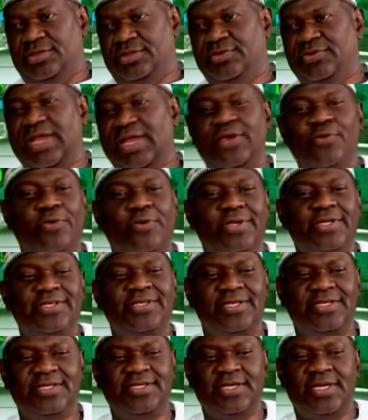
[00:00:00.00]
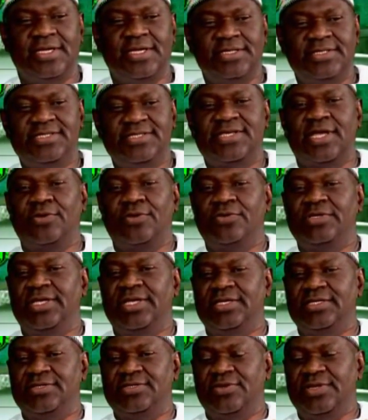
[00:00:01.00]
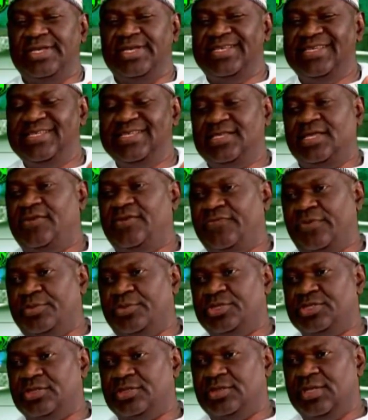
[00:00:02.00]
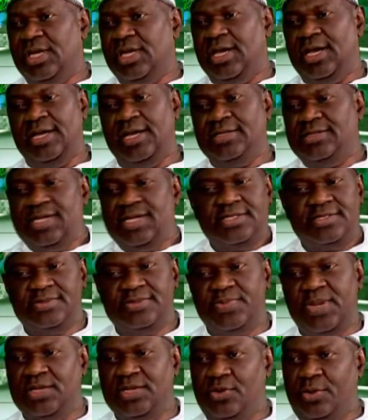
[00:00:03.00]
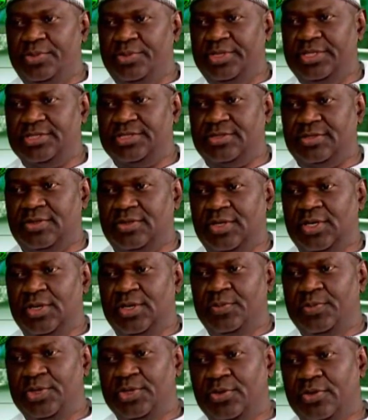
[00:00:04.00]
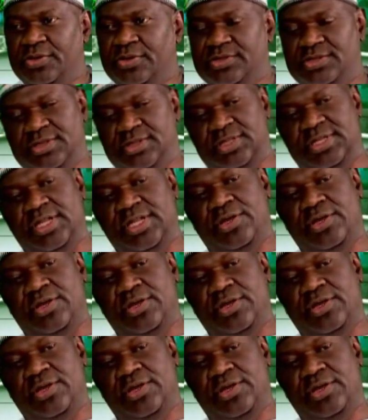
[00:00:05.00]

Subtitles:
It's not a detailed information, and that is bad communication, because